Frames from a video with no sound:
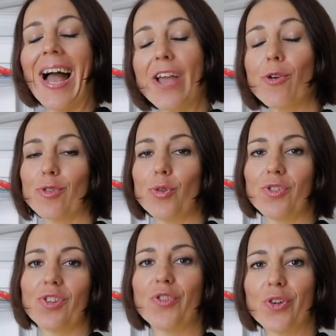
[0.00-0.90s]
I also
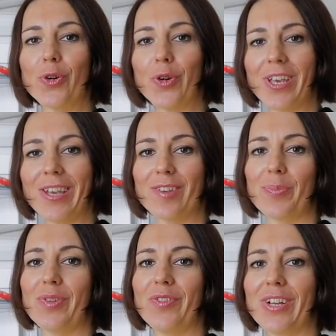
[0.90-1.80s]
use it for cooking,
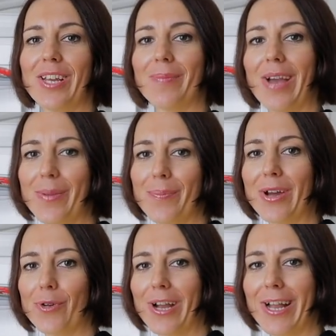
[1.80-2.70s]
specifically in my
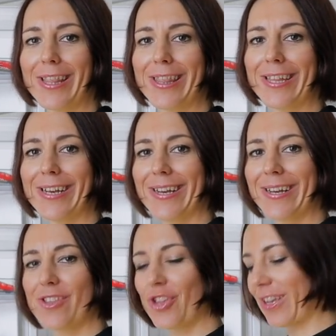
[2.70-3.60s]
Moroccan
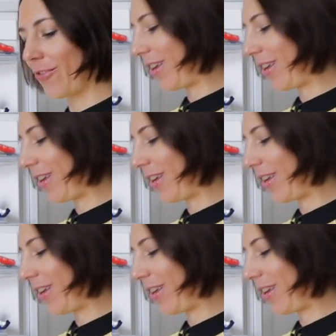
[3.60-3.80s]
uh, chicken